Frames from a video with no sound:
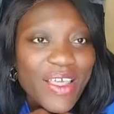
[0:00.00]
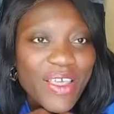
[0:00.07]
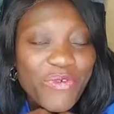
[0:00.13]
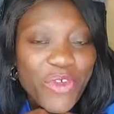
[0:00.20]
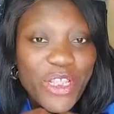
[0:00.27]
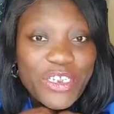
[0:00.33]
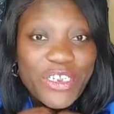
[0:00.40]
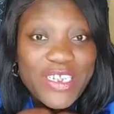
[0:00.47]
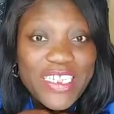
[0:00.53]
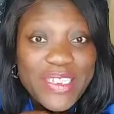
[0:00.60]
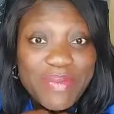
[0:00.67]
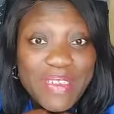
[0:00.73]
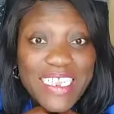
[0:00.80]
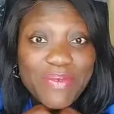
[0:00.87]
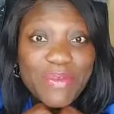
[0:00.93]
If you're
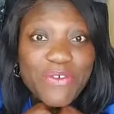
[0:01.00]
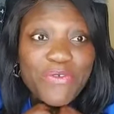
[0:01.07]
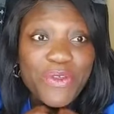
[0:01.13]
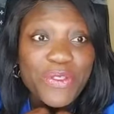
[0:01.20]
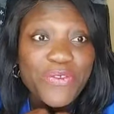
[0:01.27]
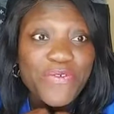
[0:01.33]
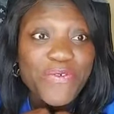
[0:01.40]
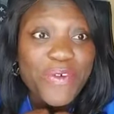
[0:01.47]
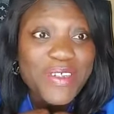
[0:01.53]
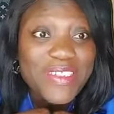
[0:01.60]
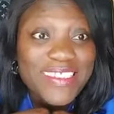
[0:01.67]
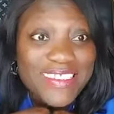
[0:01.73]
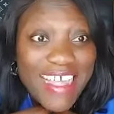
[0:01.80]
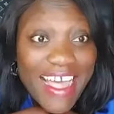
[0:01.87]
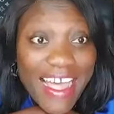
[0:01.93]
just meeting me for the
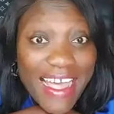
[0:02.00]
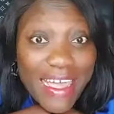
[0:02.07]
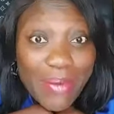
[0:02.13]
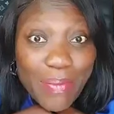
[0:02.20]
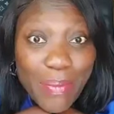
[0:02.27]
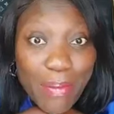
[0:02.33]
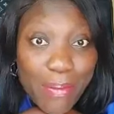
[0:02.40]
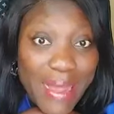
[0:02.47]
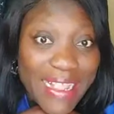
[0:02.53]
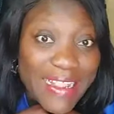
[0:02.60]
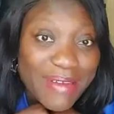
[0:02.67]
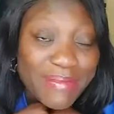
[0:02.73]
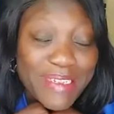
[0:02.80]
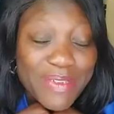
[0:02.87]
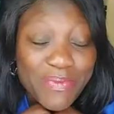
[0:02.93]
first time, my
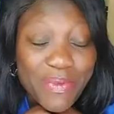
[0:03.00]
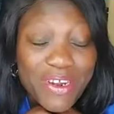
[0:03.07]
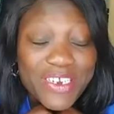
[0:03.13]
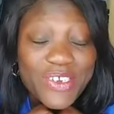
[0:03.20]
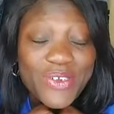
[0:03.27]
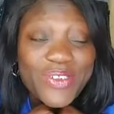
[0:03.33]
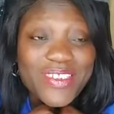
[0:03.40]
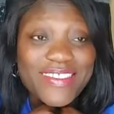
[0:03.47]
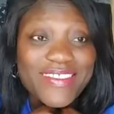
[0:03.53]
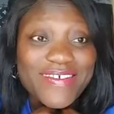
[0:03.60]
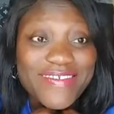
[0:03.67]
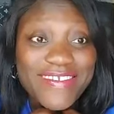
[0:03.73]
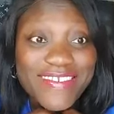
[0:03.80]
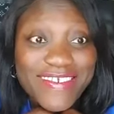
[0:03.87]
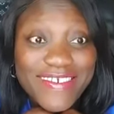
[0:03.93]
name is Precious
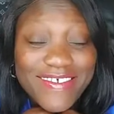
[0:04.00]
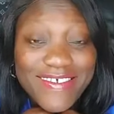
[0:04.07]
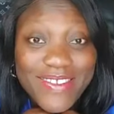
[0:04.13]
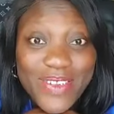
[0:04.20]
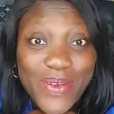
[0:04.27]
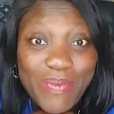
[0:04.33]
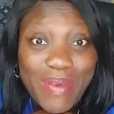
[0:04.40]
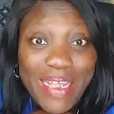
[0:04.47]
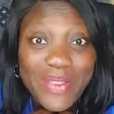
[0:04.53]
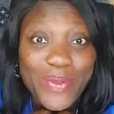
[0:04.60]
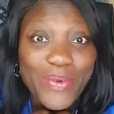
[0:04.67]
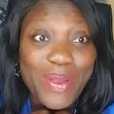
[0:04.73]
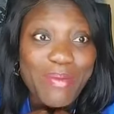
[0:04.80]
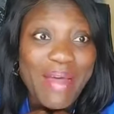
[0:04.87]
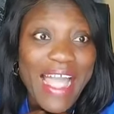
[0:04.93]
Toju. Don't mind
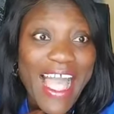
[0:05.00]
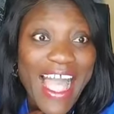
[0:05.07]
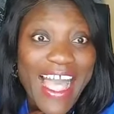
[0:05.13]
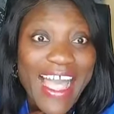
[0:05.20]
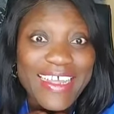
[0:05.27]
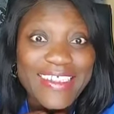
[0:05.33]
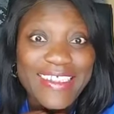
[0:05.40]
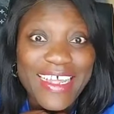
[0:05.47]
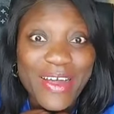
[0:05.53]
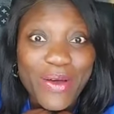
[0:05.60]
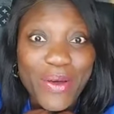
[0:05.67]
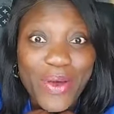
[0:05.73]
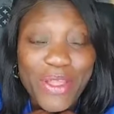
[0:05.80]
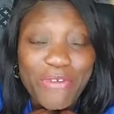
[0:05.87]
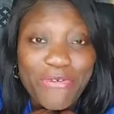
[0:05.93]
the way my eyes are
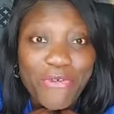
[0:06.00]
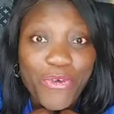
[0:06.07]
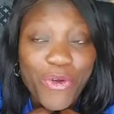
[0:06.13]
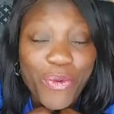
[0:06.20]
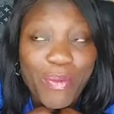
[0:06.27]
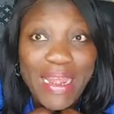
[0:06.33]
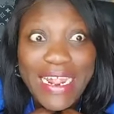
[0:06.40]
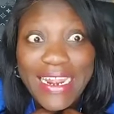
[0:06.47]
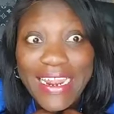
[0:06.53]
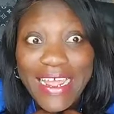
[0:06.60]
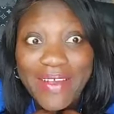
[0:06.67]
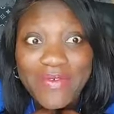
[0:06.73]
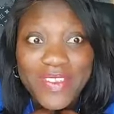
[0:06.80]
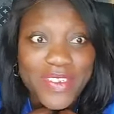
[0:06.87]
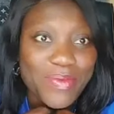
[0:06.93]
going from my
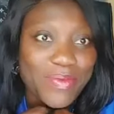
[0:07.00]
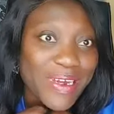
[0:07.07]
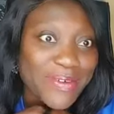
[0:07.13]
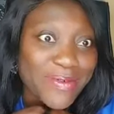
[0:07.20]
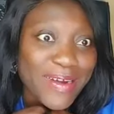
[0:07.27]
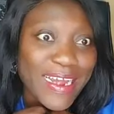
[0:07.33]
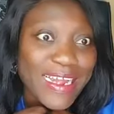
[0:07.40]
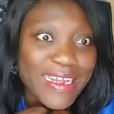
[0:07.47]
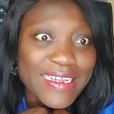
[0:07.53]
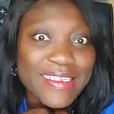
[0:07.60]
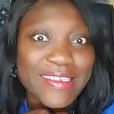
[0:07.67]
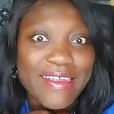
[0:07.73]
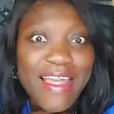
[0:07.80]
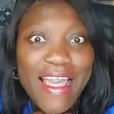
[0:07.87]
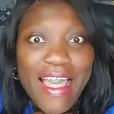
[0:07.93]
left to my
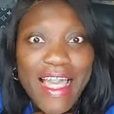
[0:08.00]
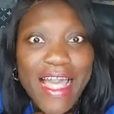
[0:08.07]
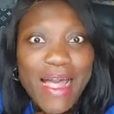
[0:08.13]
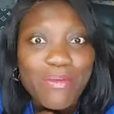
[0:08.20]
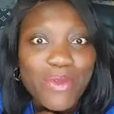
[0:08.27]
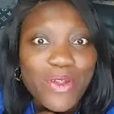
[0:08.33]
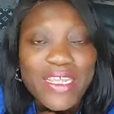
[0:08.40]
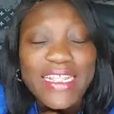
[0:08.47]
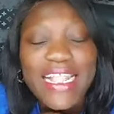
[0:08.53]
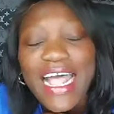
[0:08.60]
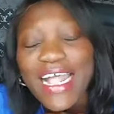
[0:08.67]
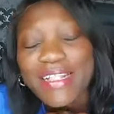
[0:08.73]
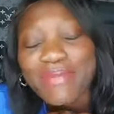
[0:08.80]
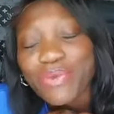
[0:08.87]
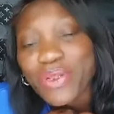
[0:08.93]
right. I'm looking
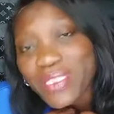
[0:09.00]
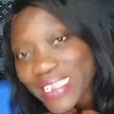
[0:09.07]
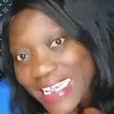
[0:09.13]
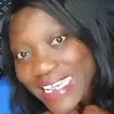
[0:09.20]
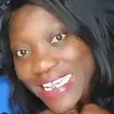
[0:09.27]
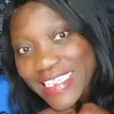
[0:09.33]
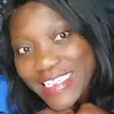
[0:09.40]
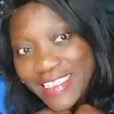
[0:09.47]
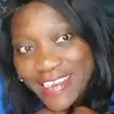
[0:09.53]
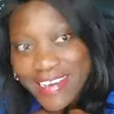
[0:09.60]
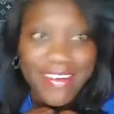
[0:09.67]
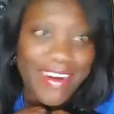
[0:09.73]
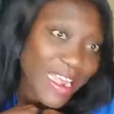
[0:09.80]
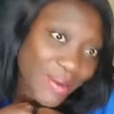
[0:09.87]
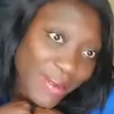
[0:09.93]
at both the
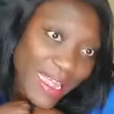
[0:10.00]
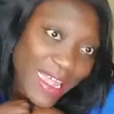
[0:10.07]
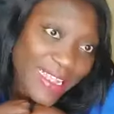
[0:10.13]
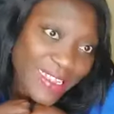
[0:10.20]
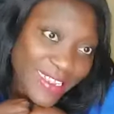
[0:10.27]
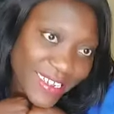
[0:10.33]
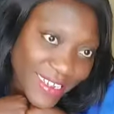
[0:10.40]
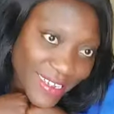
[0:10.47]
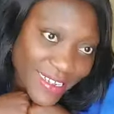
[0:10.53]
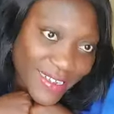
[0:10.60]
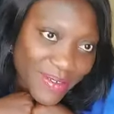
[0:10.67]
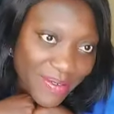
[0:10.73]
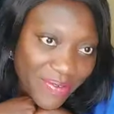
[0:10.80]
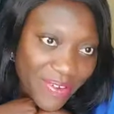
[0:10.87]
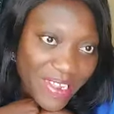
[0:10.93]
Instagram and
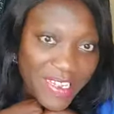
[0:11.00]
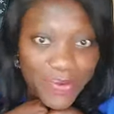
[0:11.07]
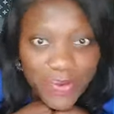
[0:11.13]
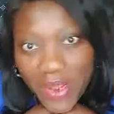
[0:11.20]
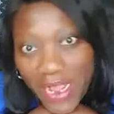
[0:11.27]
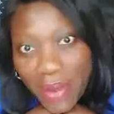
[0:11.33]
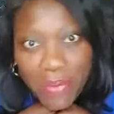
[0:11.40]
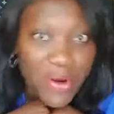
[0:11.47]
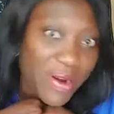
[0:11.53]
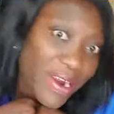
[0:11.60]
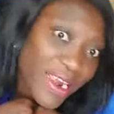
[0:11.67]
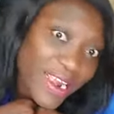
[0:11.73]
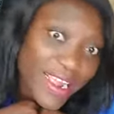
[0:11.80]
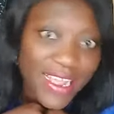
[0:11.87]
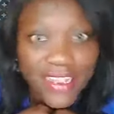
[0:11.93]
the Facebook
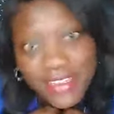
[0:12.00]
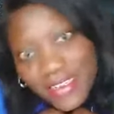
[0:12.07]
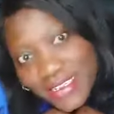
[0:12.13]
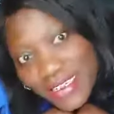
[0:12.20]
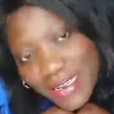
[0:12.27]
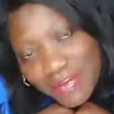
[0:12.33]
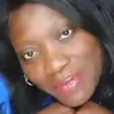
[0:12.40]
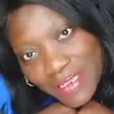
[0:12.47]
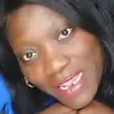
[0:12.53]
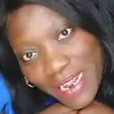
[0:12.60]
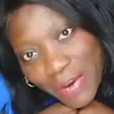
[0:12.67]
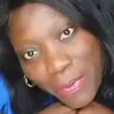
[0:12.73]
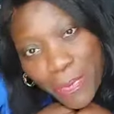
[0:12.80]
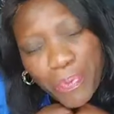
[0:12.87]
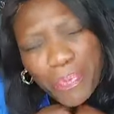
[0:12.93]
camera at the same
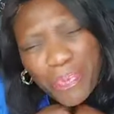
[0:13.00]
time.